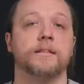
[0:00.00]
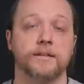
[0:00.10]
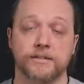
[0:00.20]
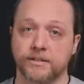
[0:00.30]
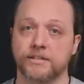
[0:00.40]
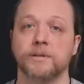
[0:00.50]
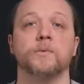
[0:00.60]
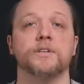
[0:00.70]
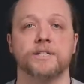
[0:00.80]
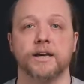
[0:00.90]
This is
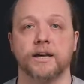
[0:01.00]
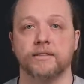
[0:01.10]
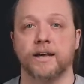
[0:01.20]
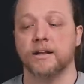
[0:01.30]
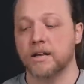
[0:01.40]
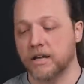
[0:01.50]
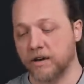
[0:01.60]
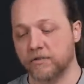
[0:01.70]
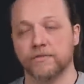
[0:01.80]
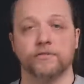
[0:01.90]
simply saying that
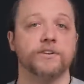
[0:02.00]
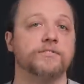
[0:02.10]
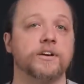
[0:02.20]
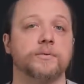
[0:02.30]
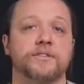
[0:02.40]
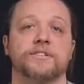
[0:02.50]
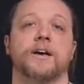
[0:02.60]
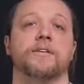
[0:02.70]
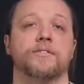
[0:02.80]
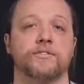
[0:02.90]
if you're frustrated with the
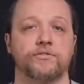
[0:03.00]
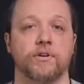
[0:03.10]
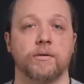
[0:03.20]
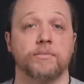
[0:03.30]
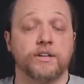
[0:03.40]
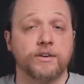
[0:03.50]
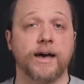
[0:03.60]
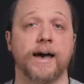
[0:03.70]
sound of the drum that you